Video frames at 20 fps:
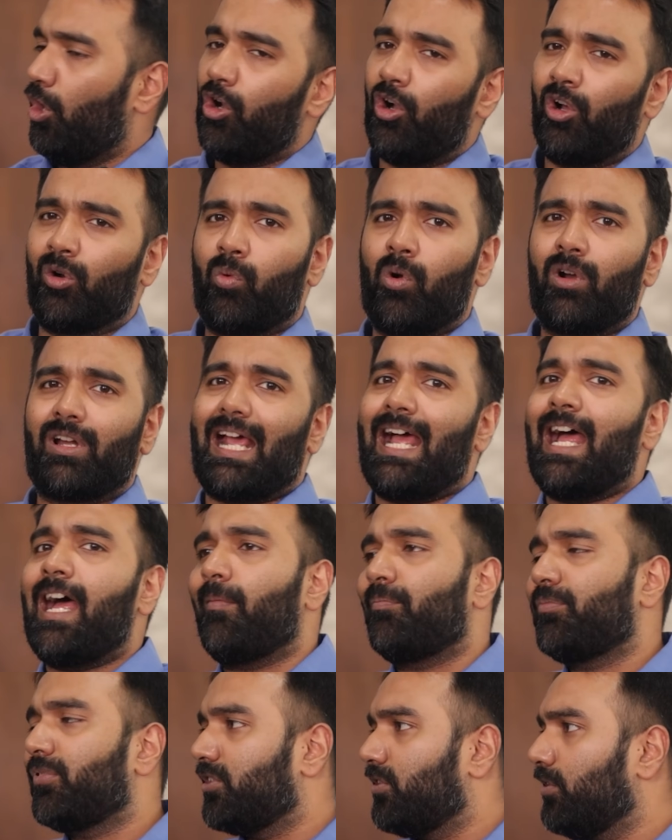or what
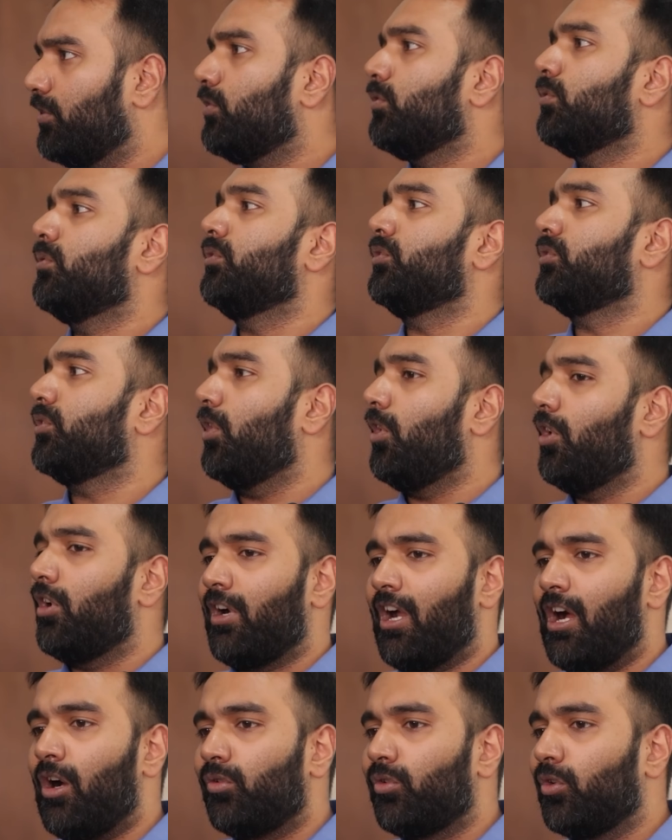apps to use or
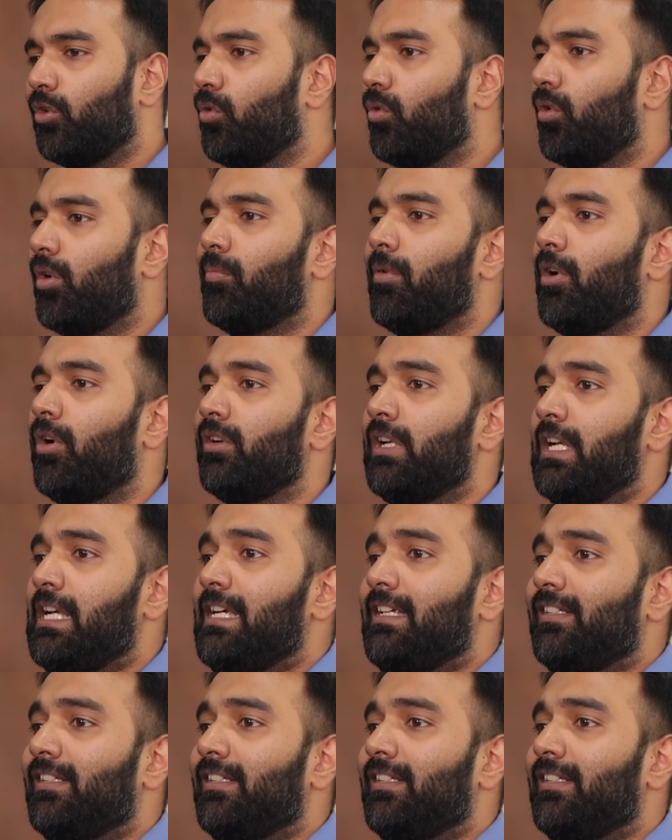how to go about